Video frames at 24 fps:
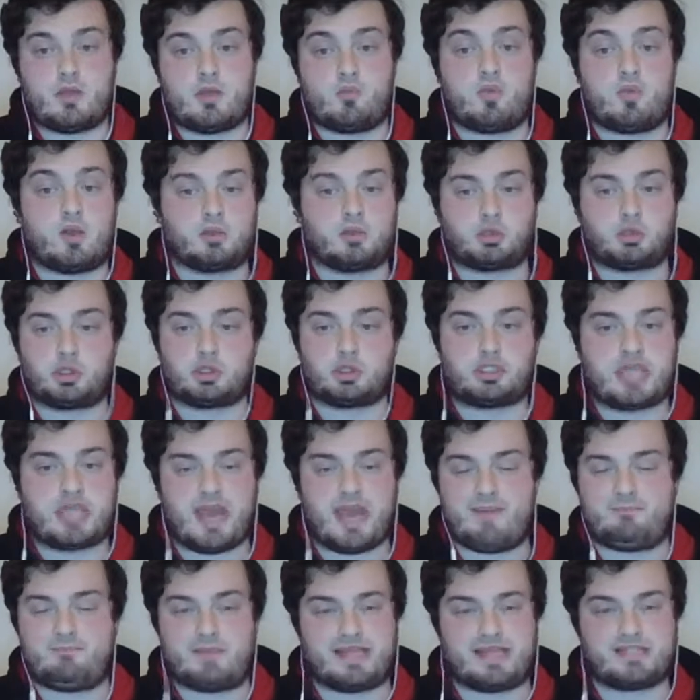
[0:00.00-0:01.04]
will just
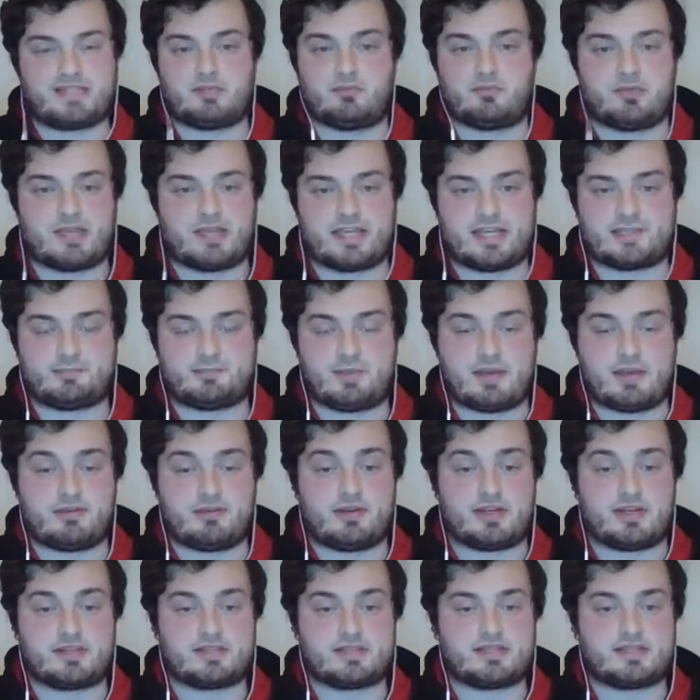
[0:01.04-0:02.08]
get better with
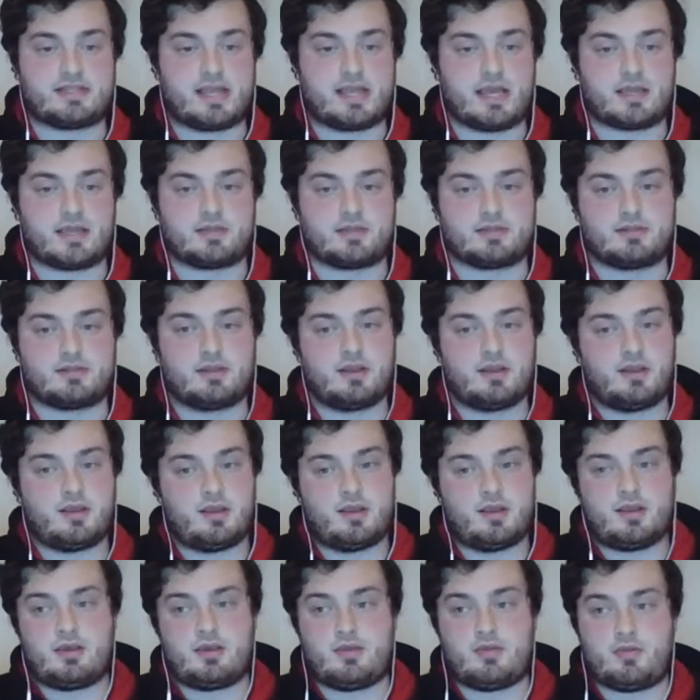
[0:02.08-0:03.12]
experience. And
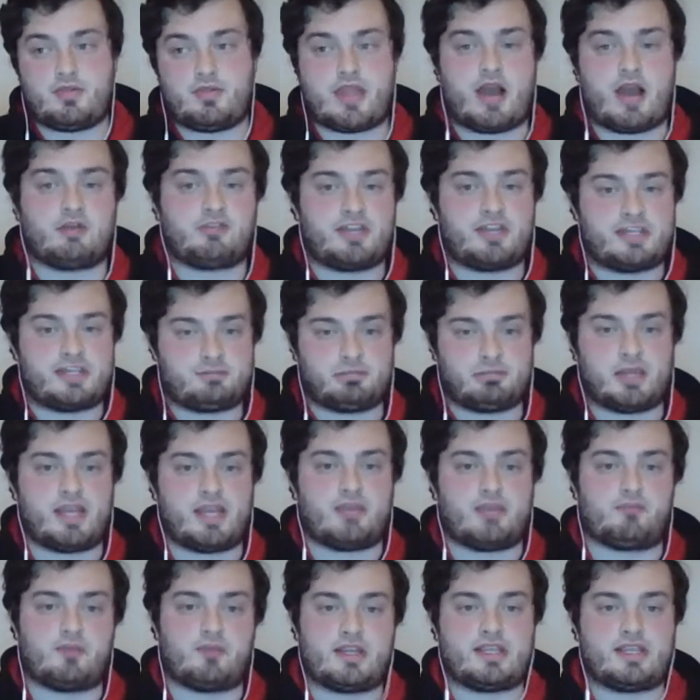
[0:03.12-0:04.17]
now that he's
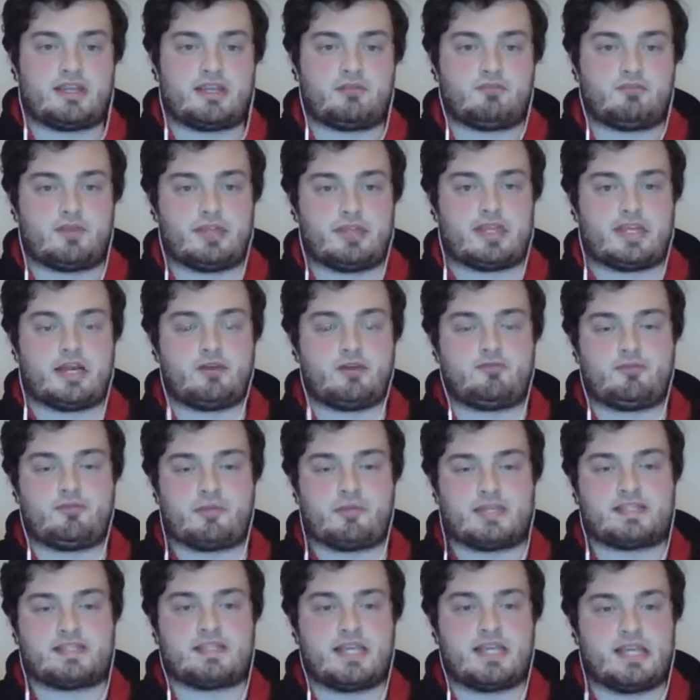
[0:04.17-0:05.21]
playing week in, week out for
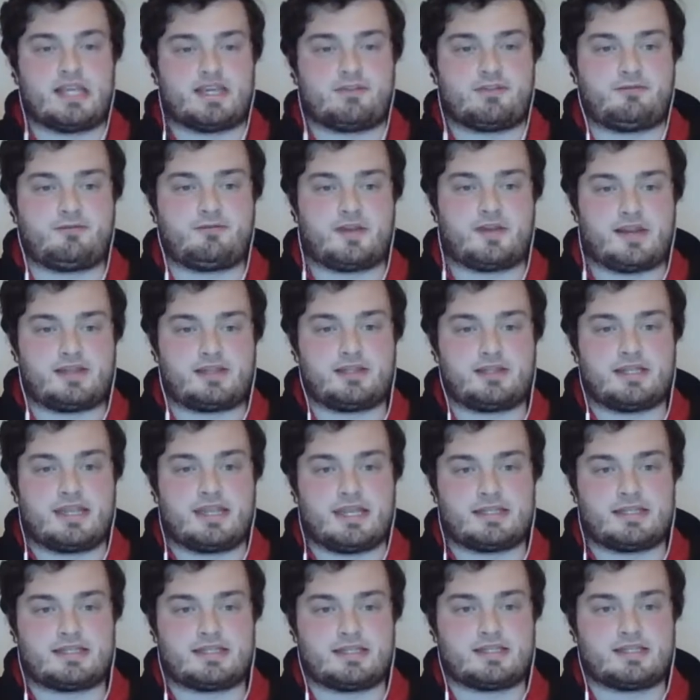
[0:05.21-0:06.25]
Man City, you're finally
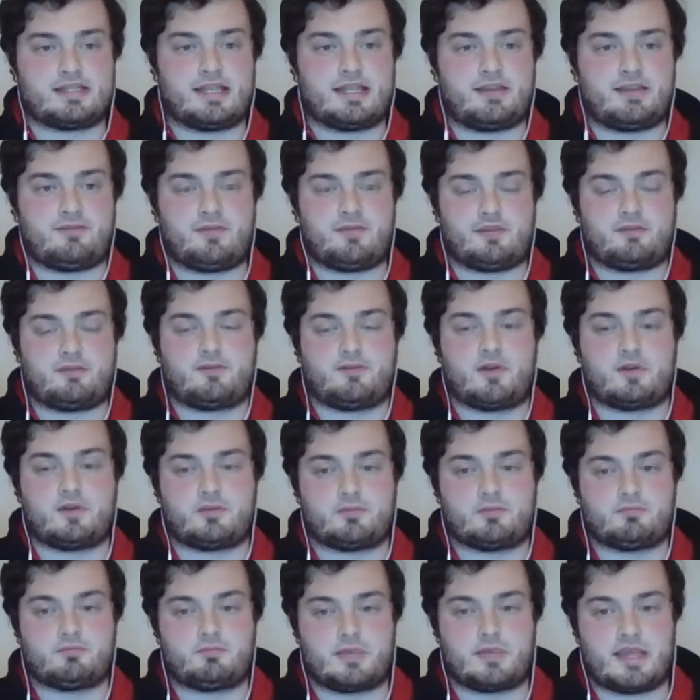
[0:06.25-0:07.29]
getting to see Phil
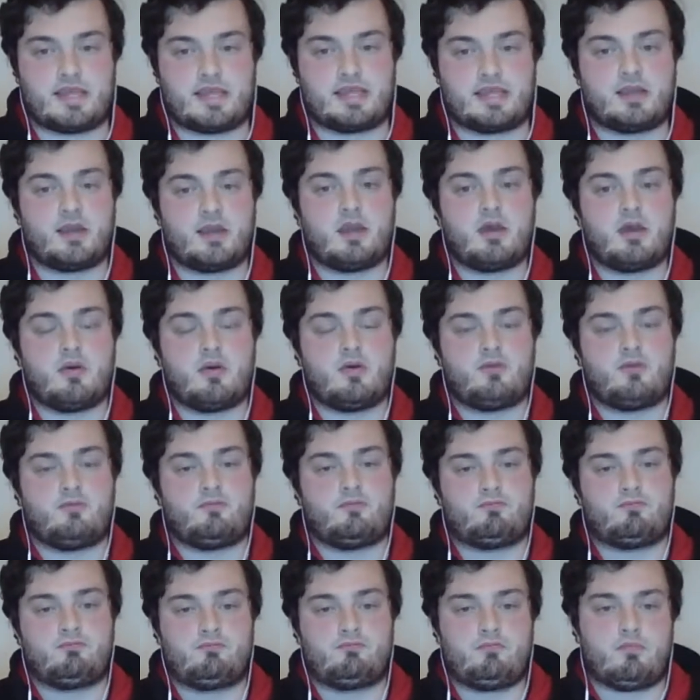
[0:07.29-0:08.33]
Foden be
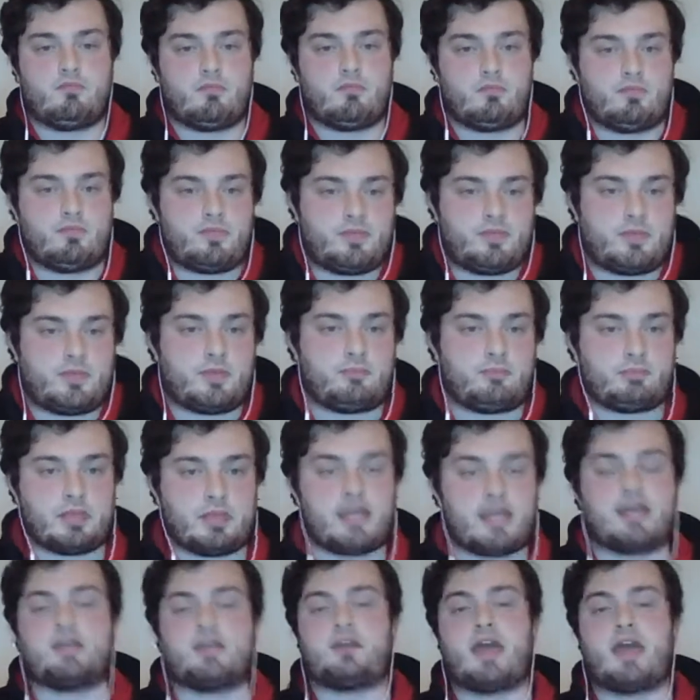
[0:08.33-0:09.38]
the
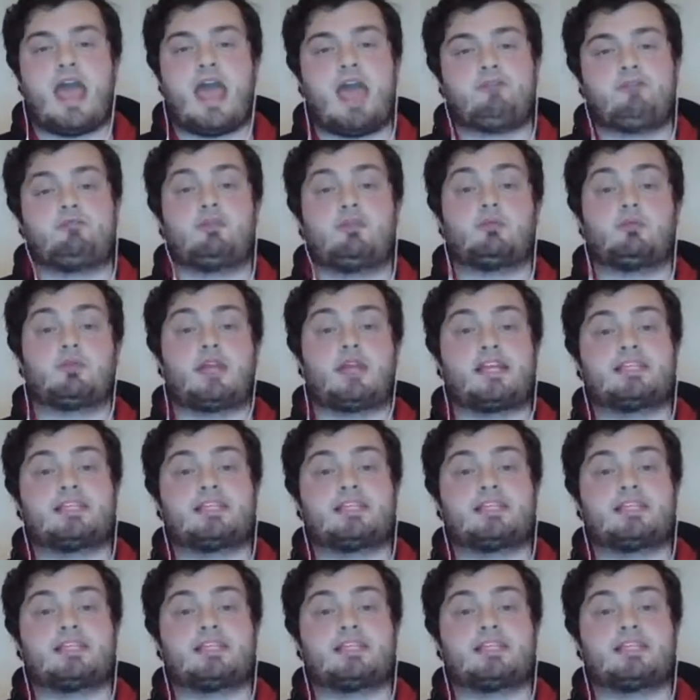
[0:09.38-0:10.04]
player that everyone